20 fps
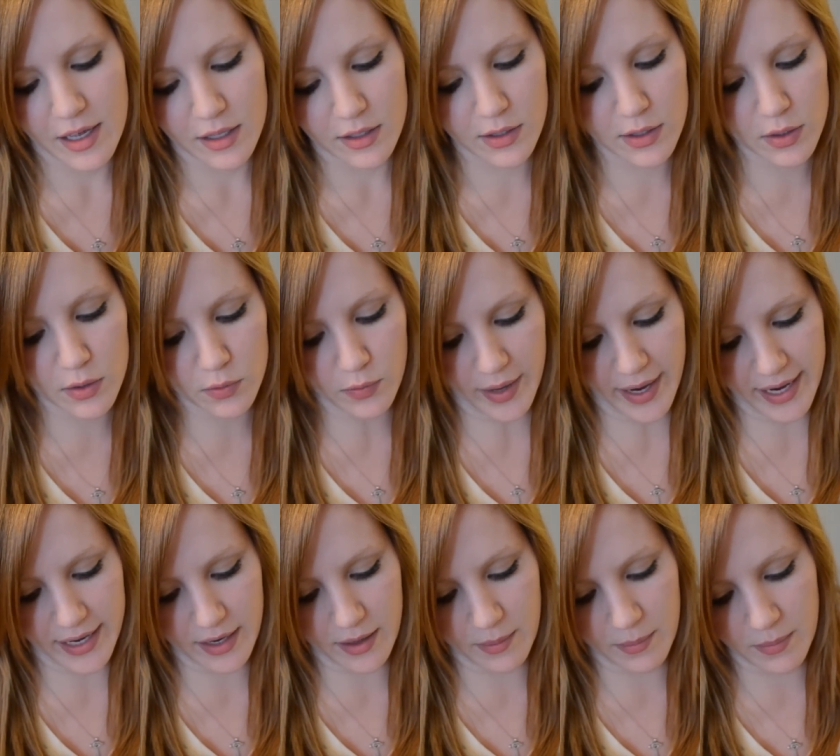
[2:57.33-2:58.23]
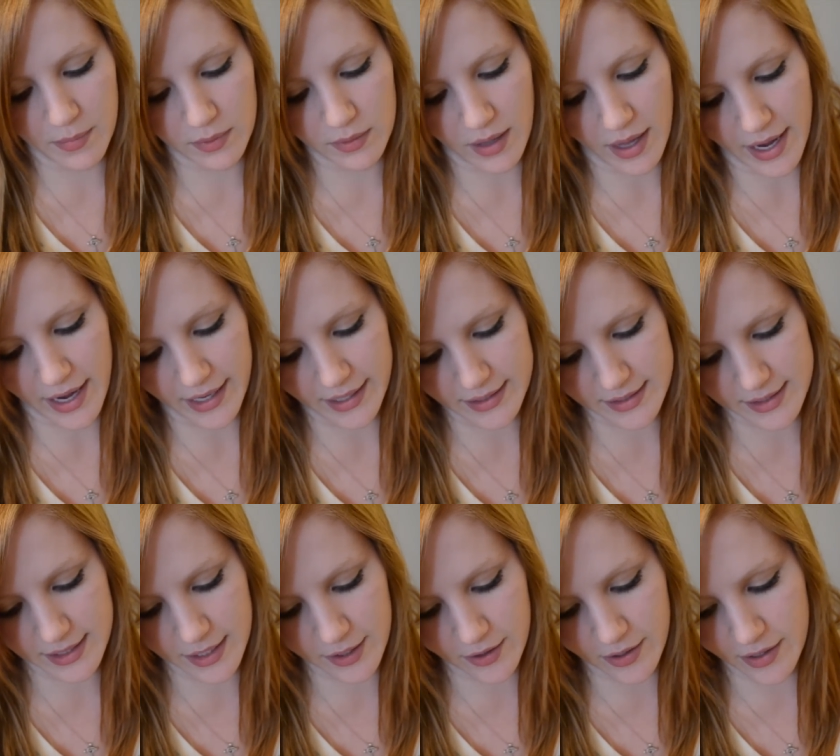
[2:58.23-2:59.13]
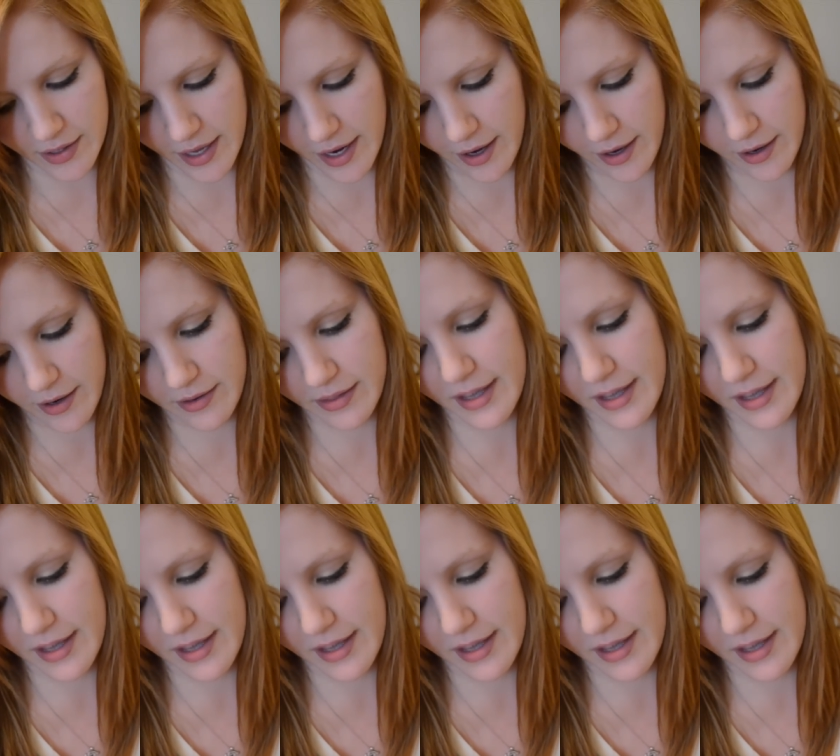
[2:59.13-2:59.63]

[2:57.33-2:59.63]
little random lines here and there